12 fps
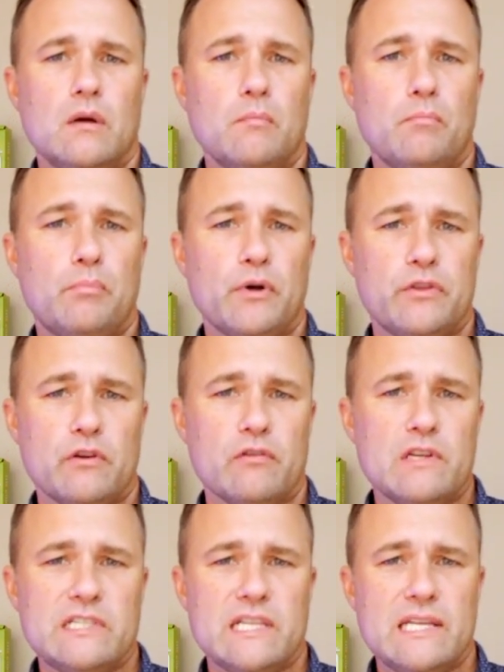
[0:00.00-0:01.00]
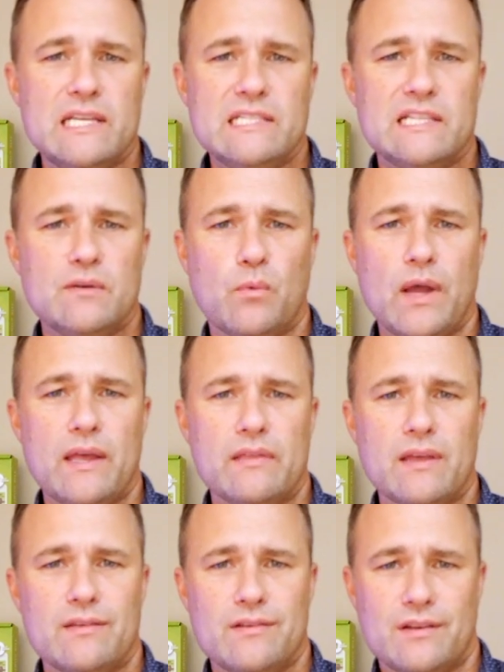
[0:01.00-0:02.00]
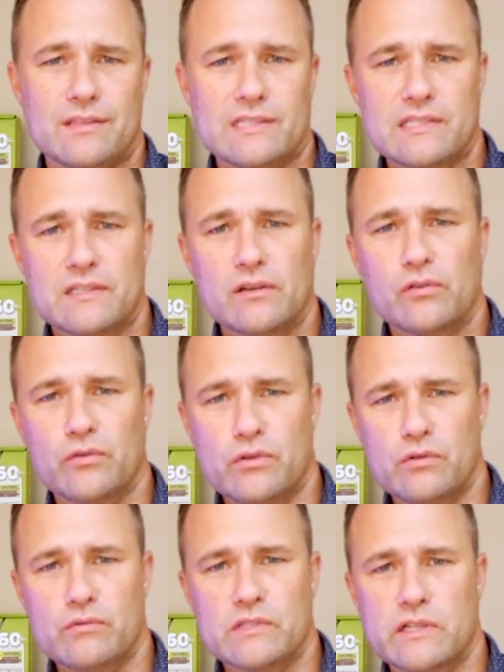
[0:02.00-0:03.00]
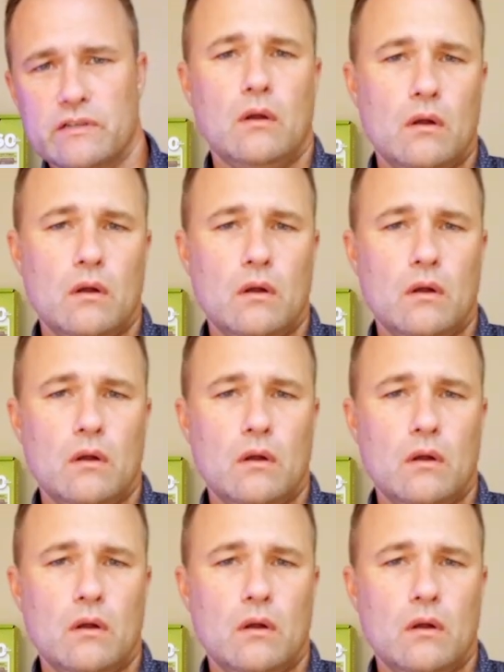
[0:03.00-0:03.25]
but there is an easy way that you can still use it.